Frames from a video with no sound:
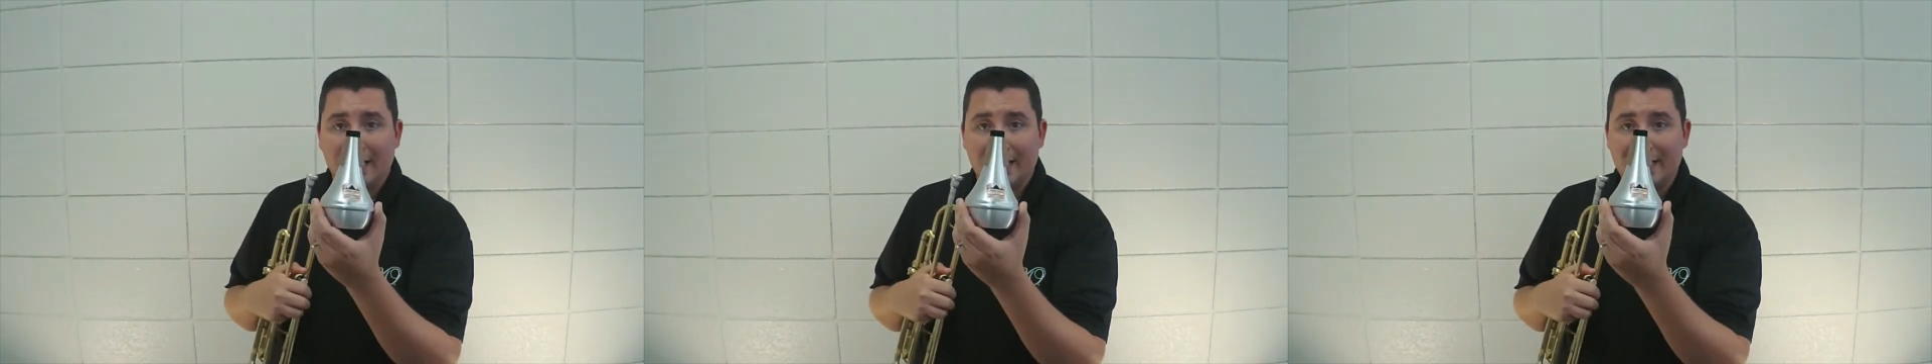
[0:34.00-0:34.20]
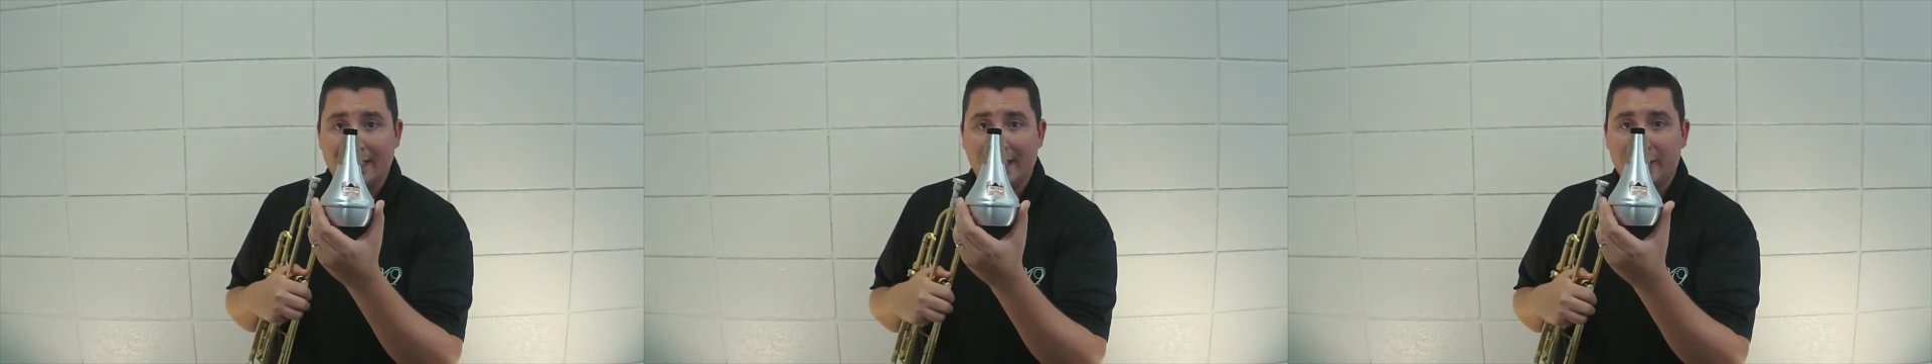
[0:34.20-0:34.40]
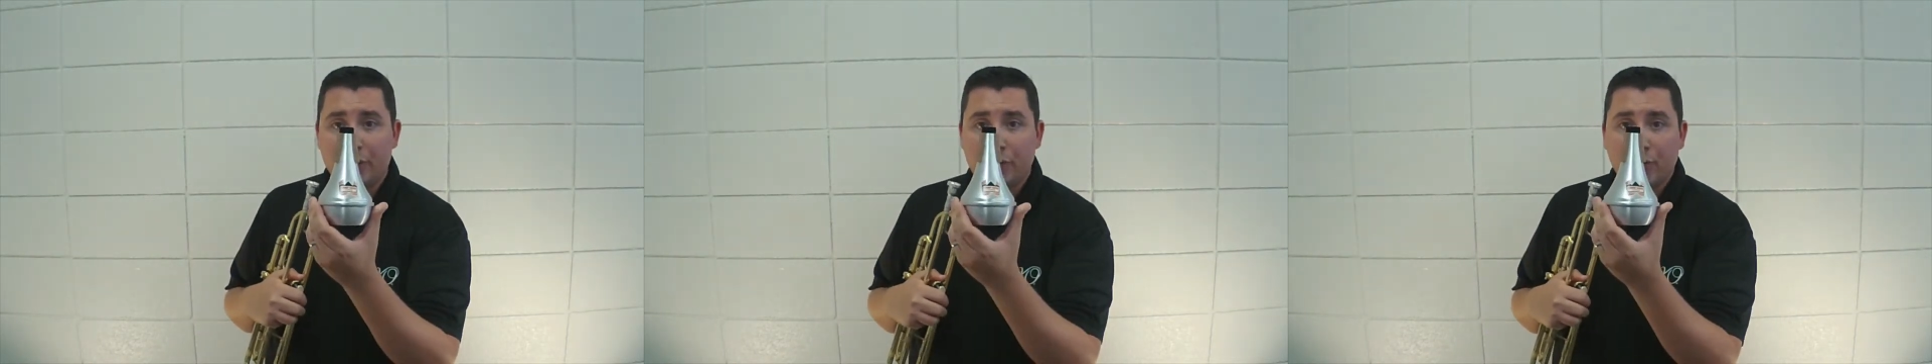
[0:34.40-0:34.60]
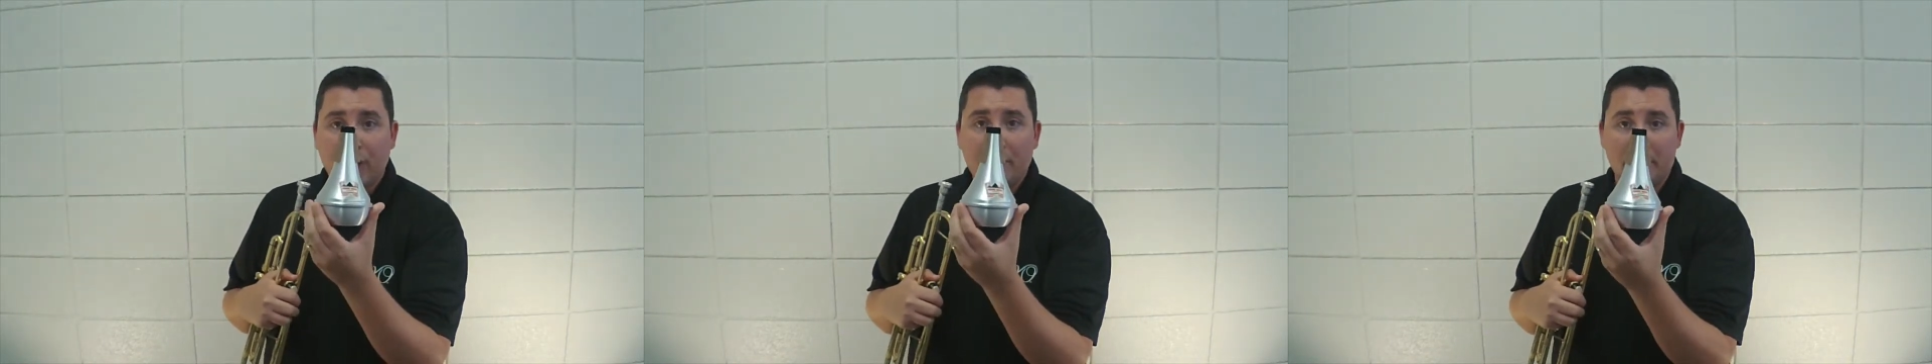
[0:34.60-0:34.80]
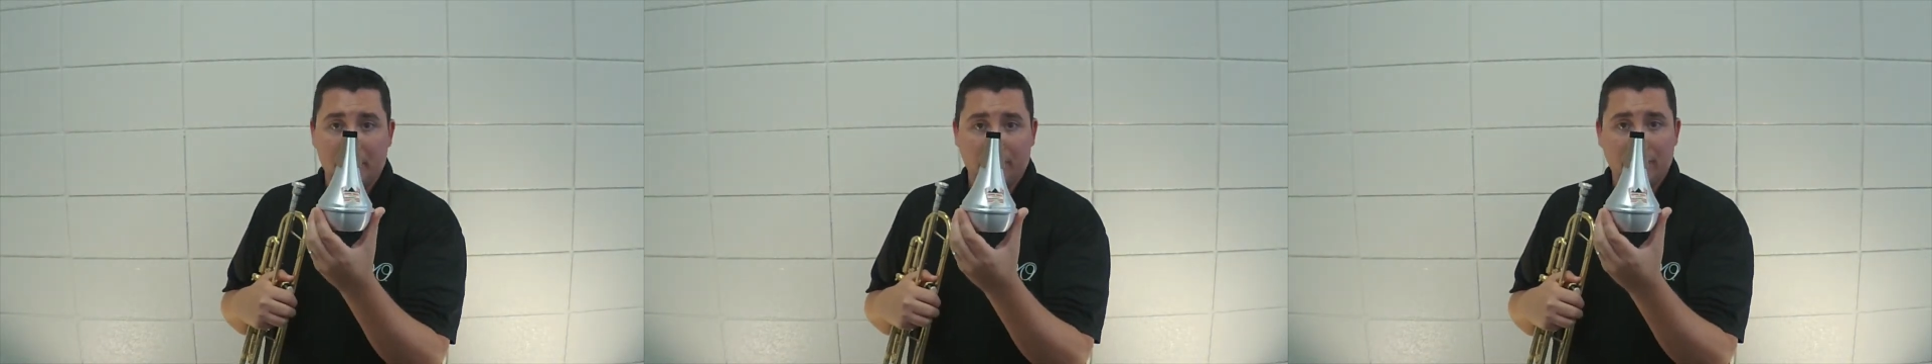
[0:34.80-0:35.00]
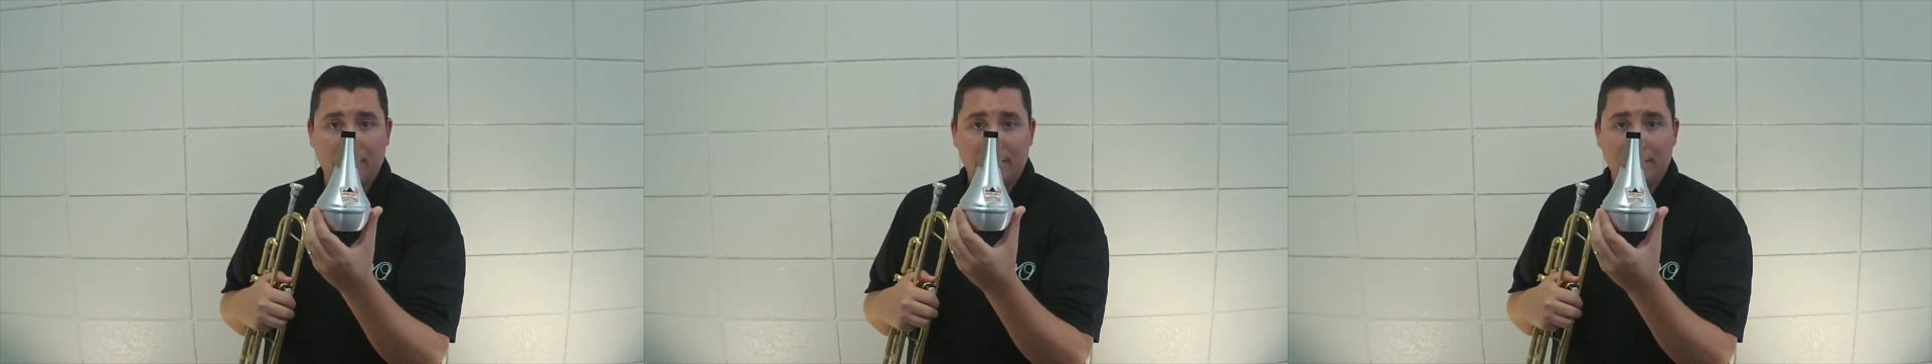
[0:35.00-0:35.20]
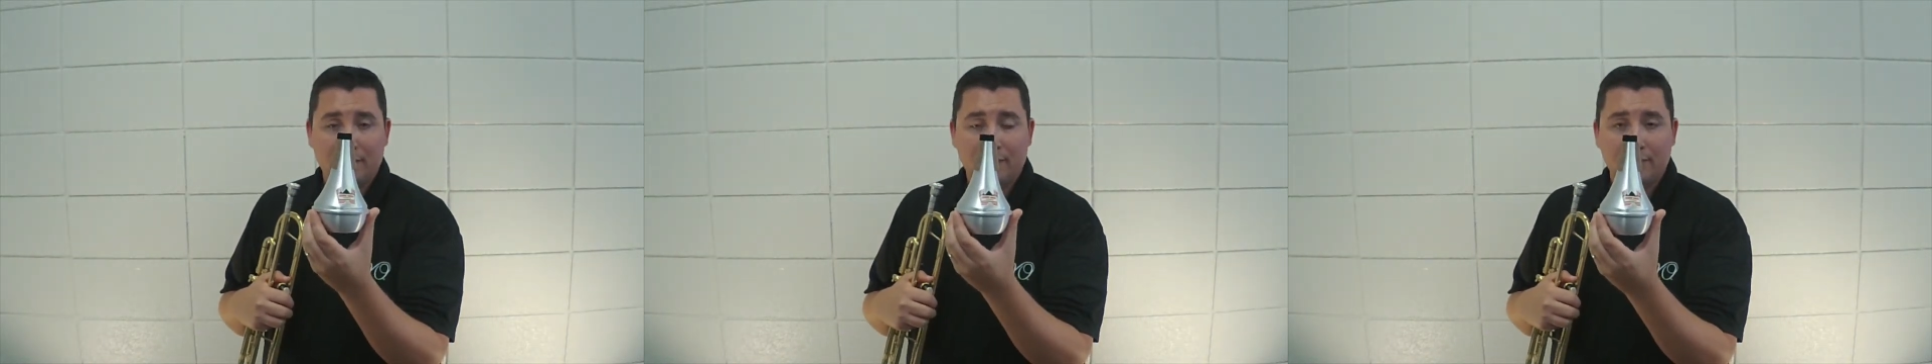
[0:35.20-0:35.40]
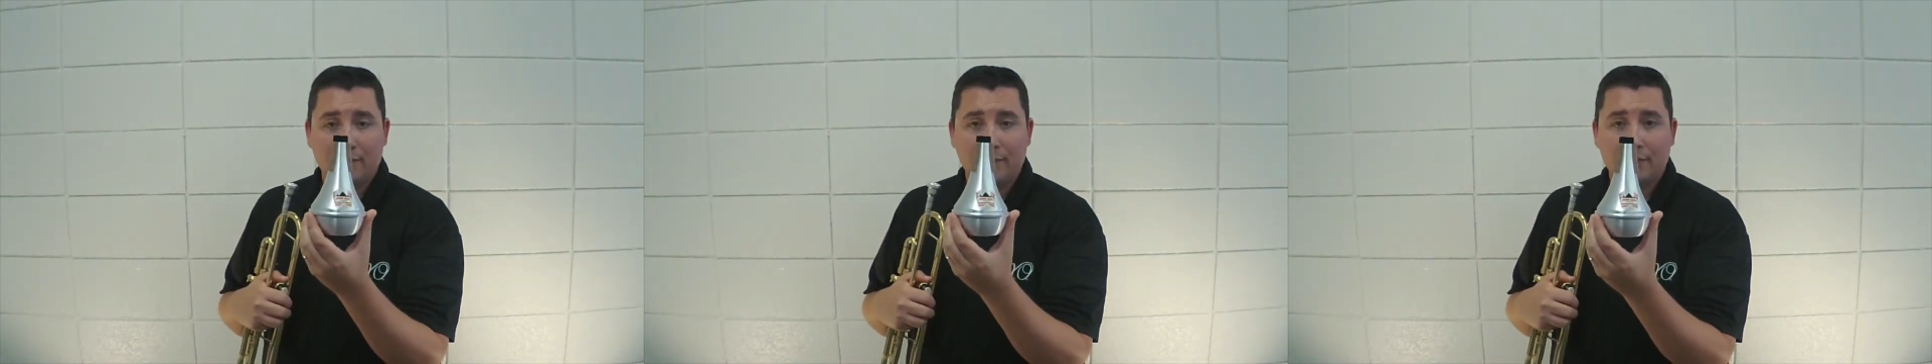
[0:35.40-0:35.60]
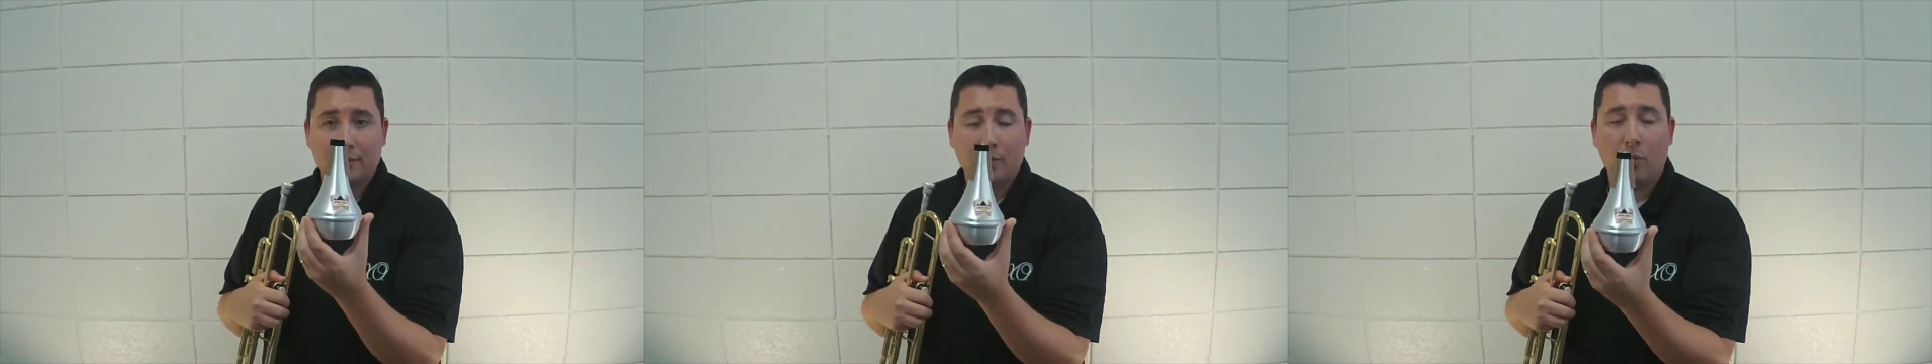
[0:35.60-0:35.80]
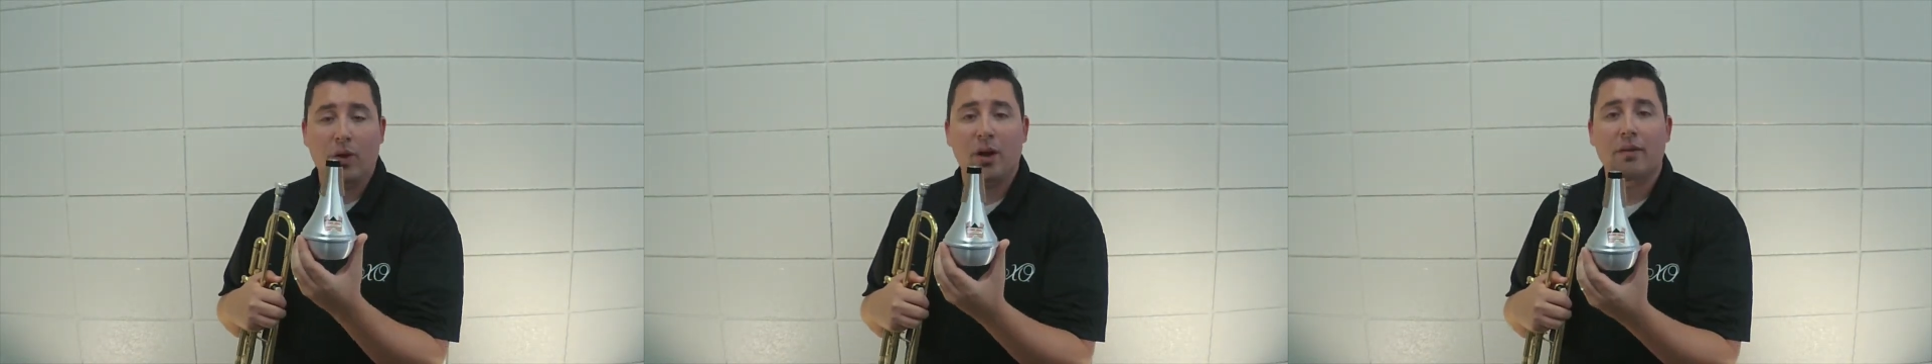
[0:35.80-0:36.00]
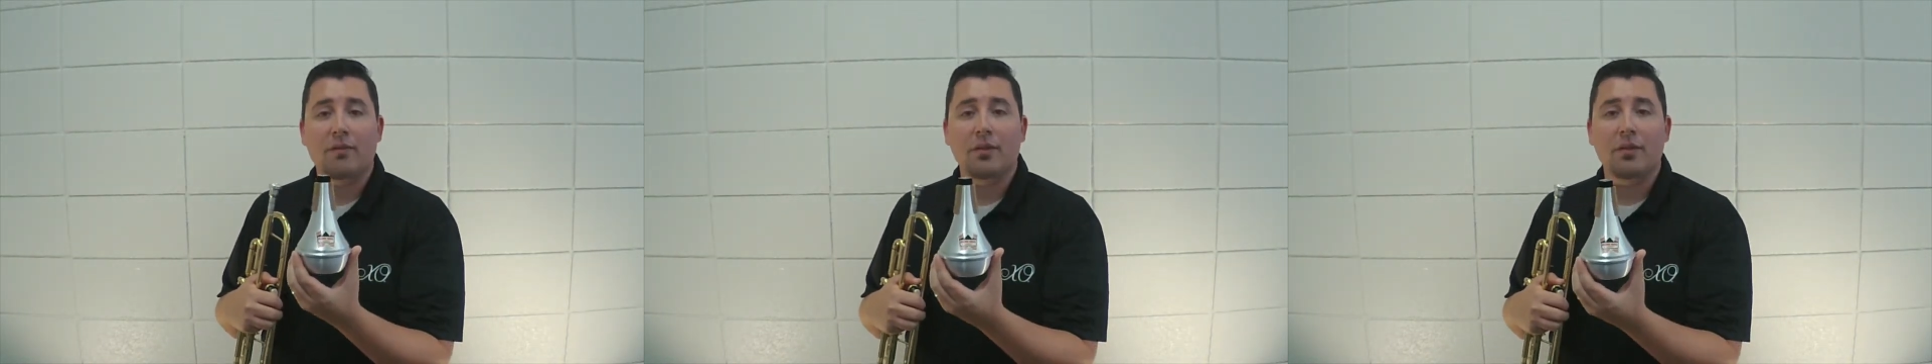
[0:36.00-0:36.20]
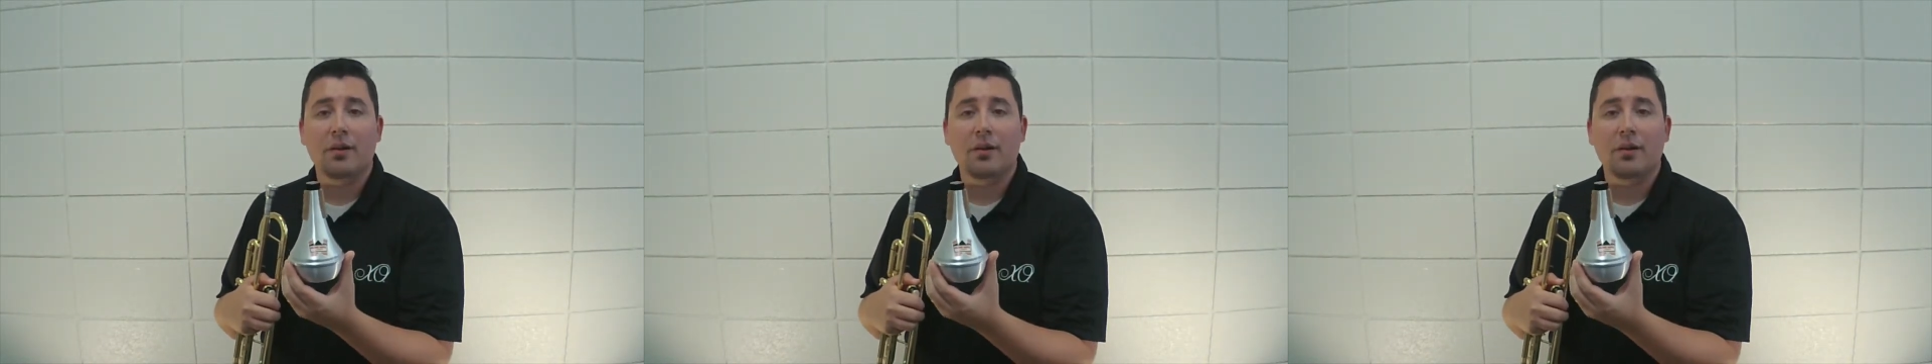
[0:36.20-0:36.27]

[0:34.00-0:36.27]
is the straight mute. Whenever